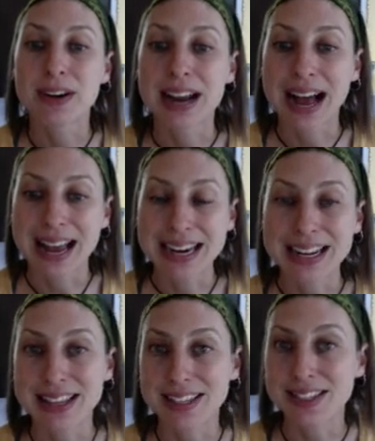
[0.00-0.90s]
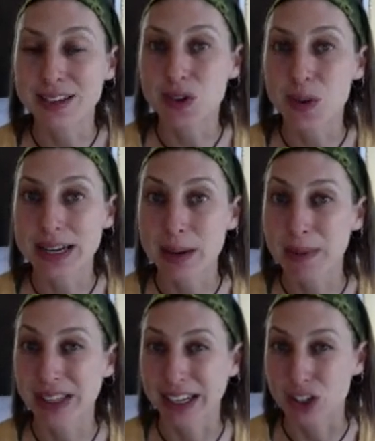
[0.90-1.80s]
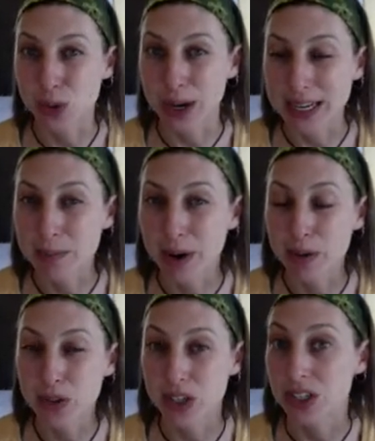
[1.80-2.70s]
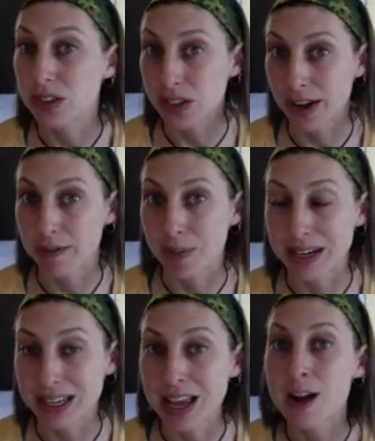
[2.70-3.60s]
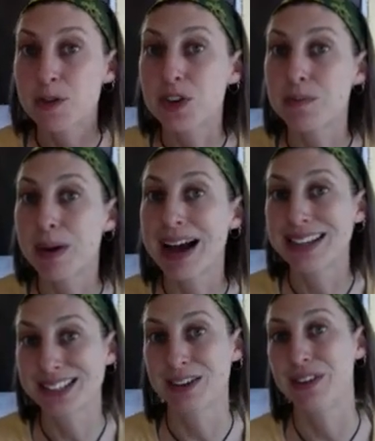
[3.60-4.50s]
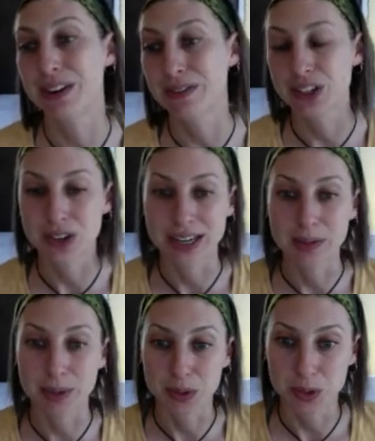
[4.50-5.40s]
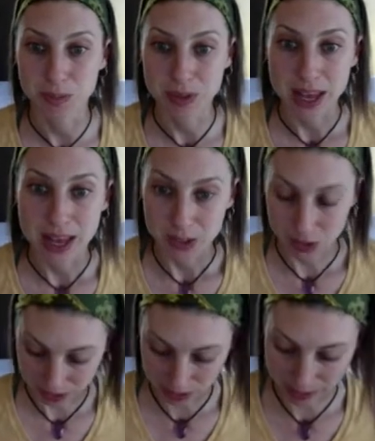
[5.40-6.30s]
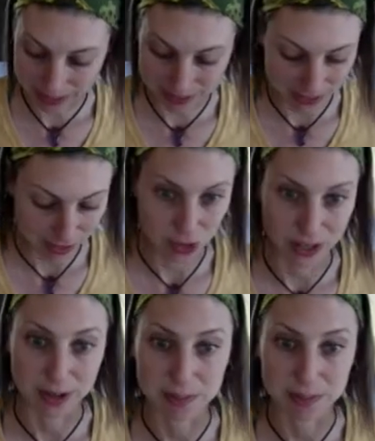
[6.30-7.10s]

9, this is if you end up at like a trading post and you still have money, you can buy stuff at every trading post. So let's go ahead and hit the trail.